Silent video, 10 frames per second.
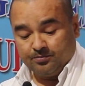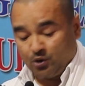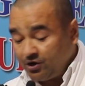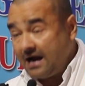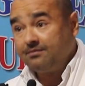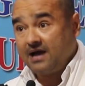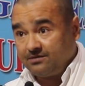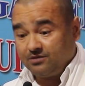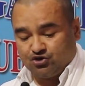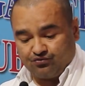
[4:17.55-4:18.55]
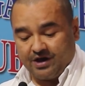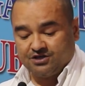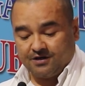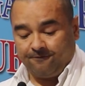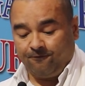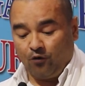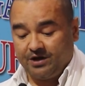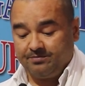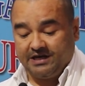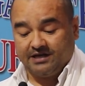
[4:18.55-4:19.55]
Program administration of
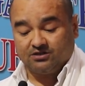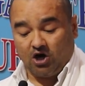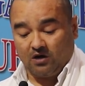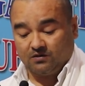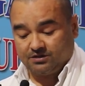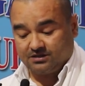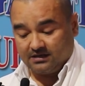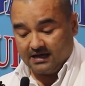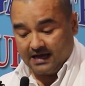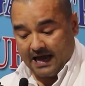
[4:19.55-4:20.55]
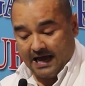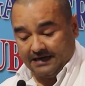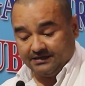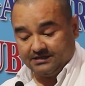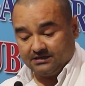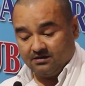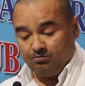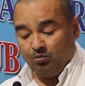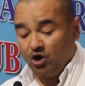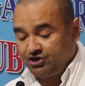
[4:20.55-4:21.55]
$40 million. And
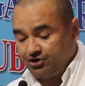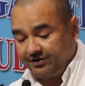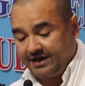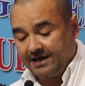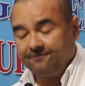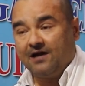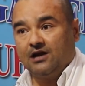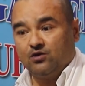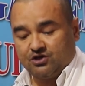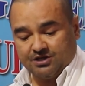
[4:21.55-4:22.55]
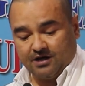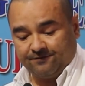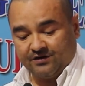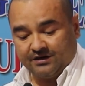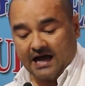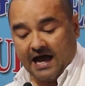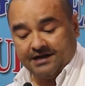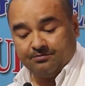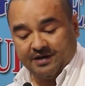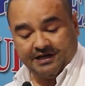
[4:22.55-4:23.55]
monitoring and evaluation of
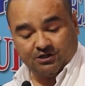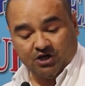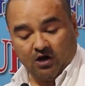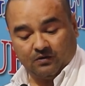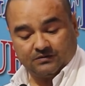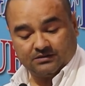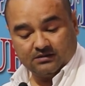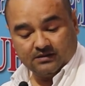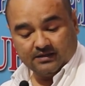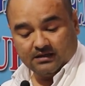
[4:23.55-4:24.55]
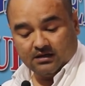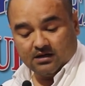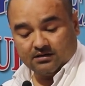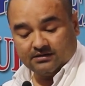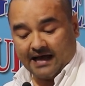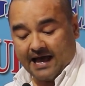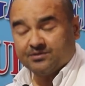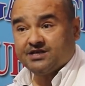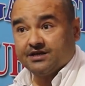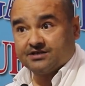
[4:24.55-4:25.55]
$9 million. The
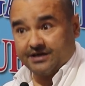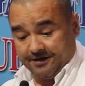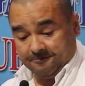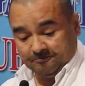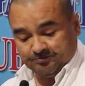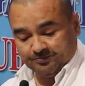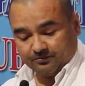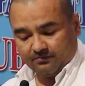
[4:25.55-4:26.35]
MCC